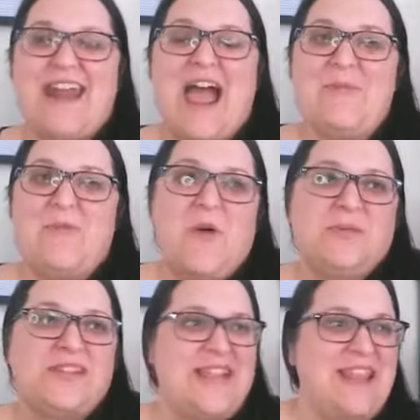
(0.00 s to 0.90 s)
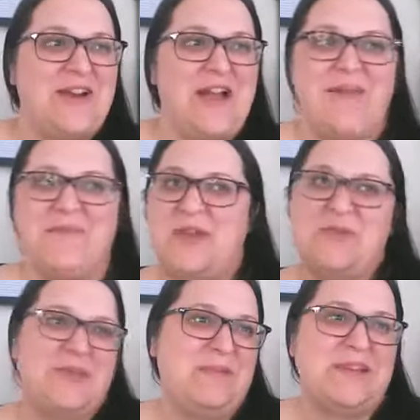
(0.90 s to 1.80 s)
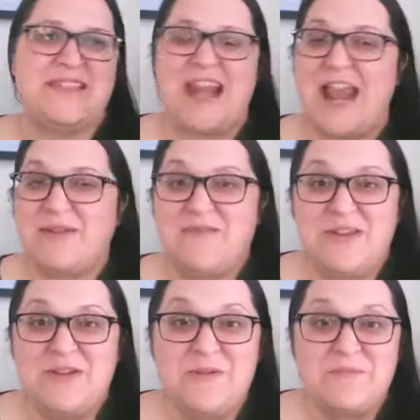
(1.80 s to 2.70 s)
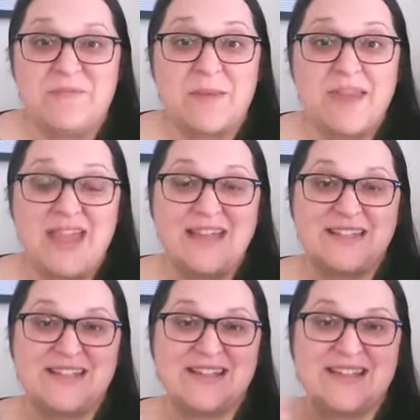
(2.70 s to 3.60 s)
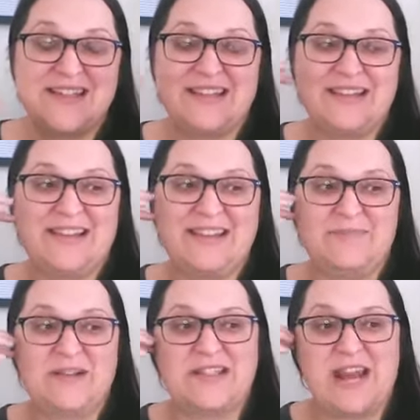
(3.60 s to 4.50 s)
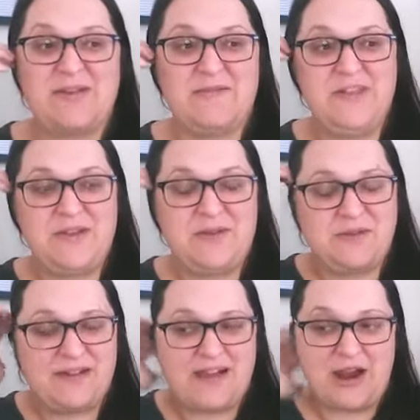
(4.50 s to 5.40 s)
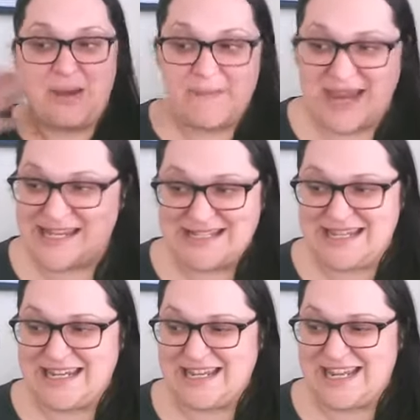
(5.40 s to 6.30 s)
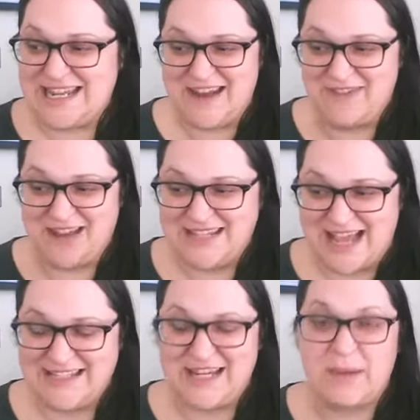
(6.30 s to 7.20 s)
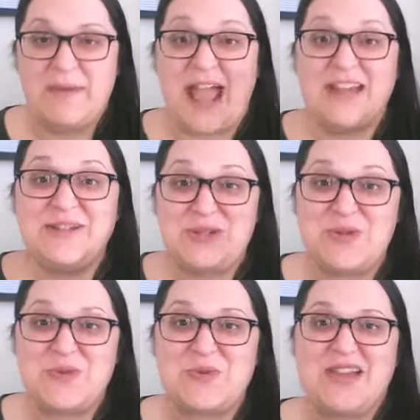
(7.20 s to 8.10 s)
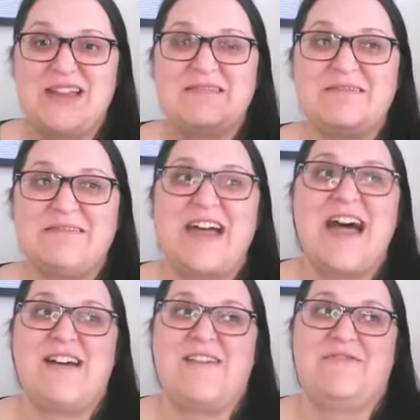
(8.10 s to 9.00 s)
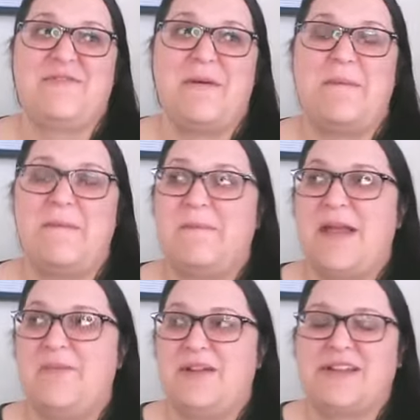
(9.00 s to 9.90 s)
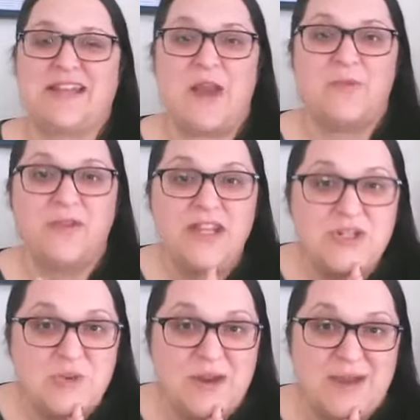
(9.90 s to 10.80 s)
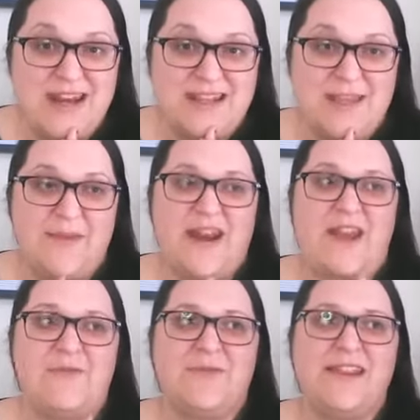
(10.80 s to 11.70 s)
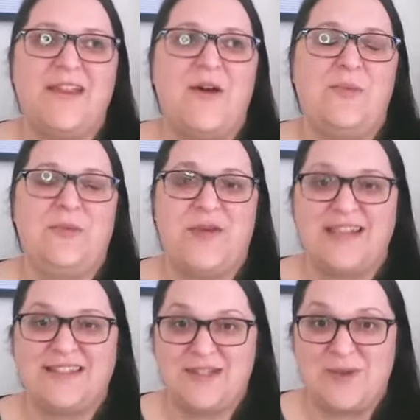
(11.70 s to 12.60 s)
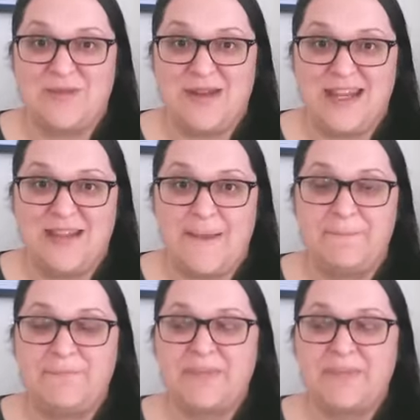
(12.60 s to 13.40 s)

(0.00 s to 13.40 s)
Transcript: I won't say they're up there with the books that I review because the books that I review are amazing and fantastic, but I do love my books and I really enjoy writing them and I really hope you guys enjoy reading them.